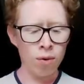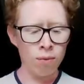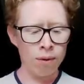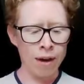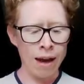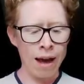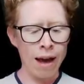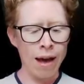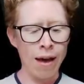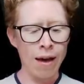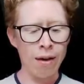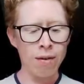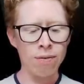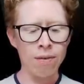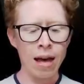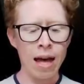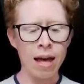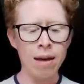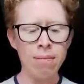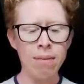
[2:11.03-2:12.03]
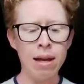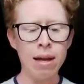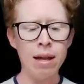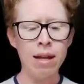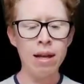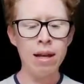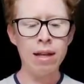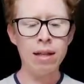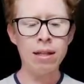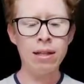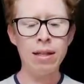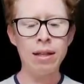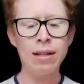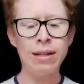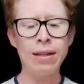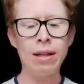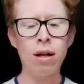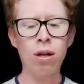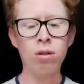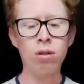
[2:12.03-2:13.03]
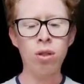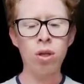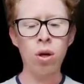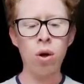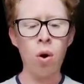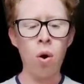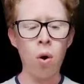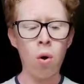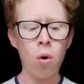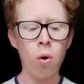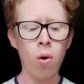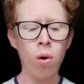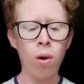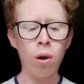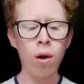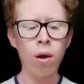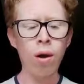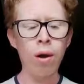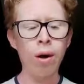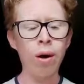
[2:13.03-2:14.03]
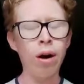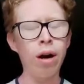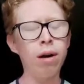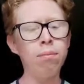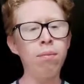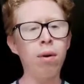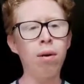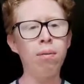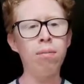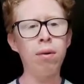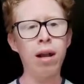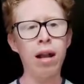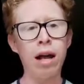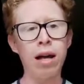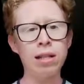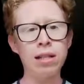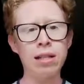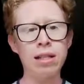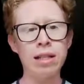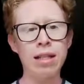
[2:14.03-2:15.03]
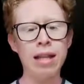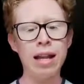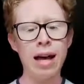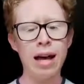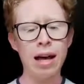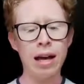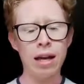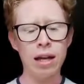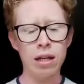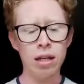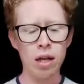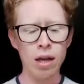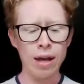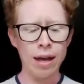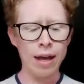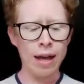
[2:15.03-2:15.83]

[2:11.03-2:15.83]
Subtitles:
We have Amelie did not call her mom last night,